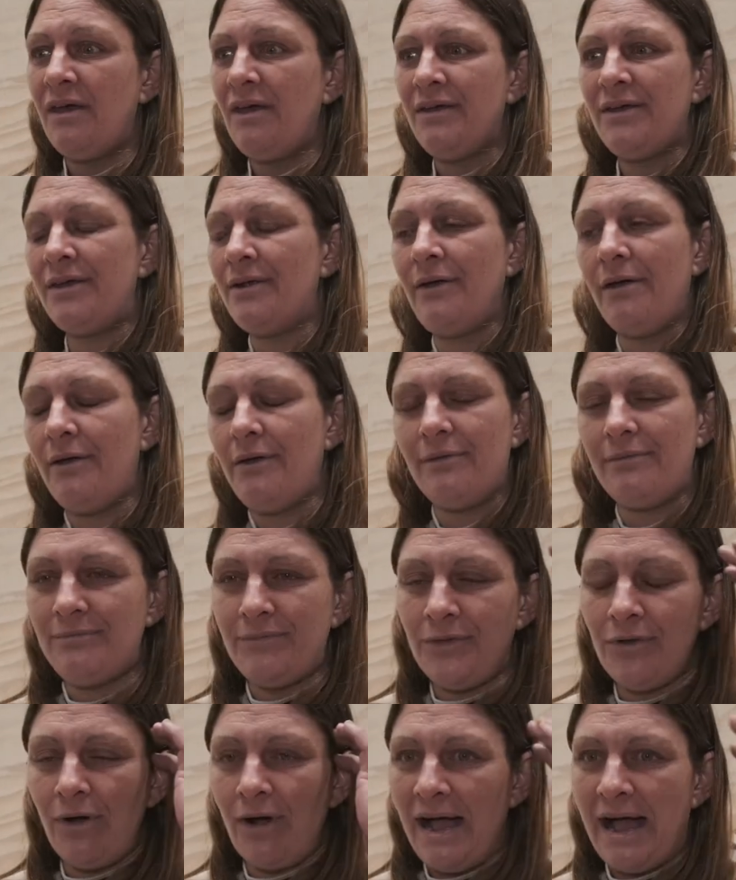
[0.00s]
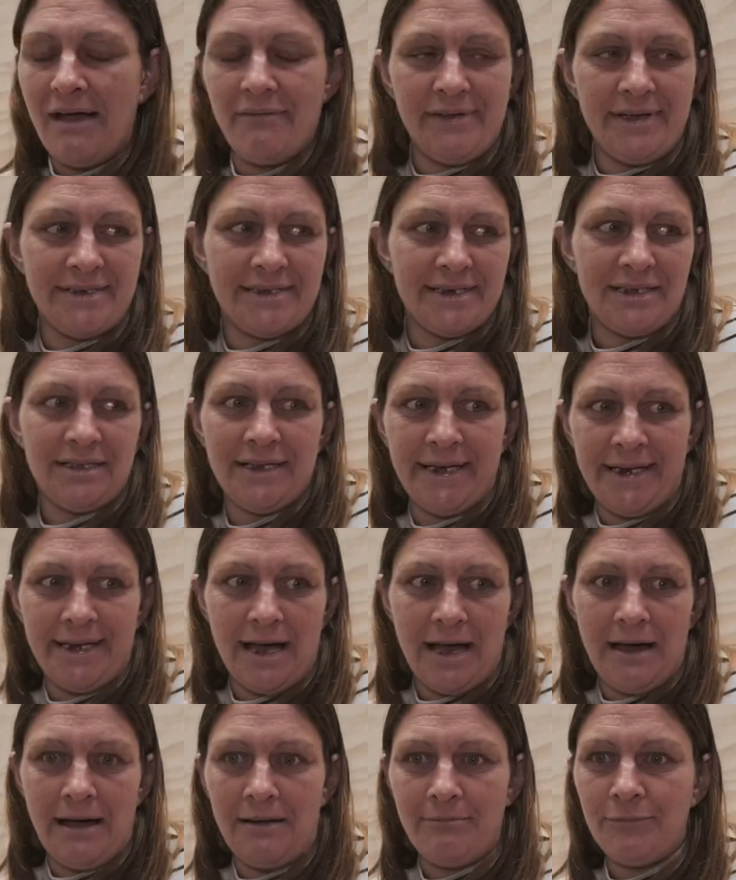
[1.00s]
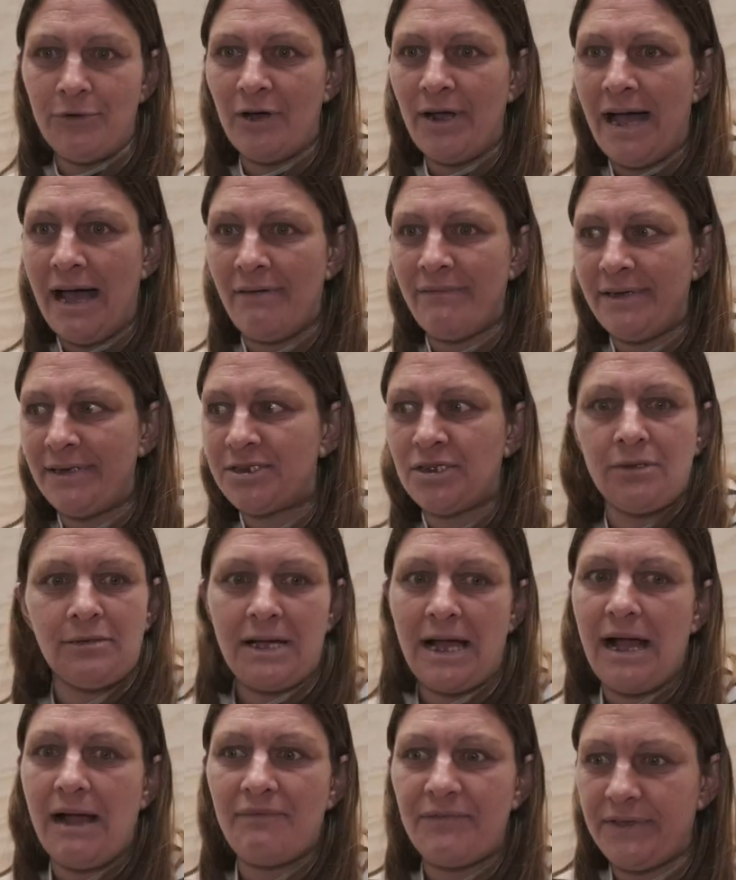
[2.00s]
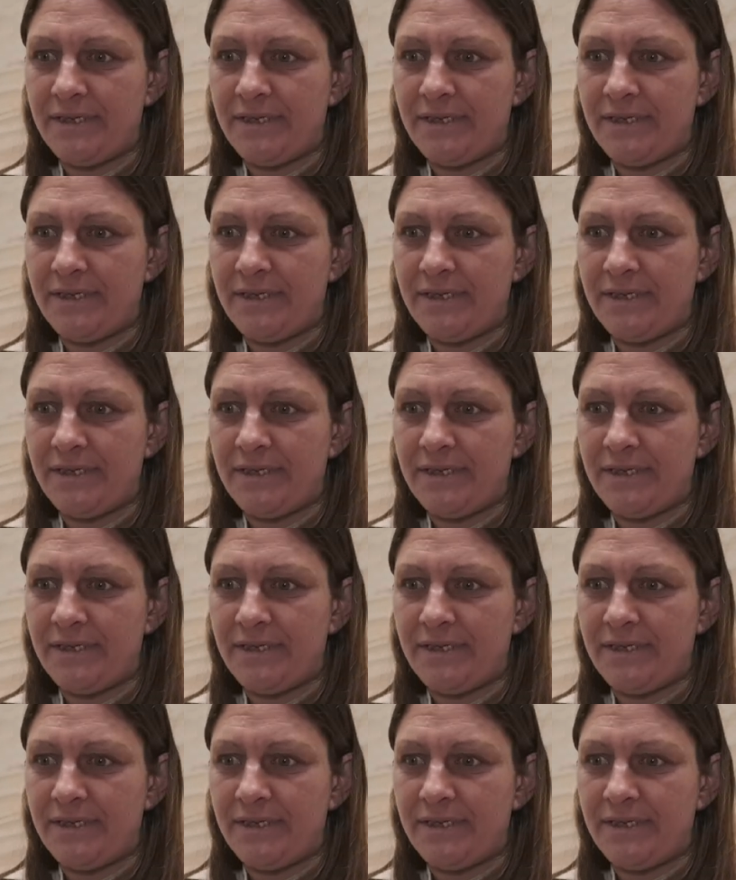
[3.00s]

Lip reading: you know, not having to clean up, not having to look after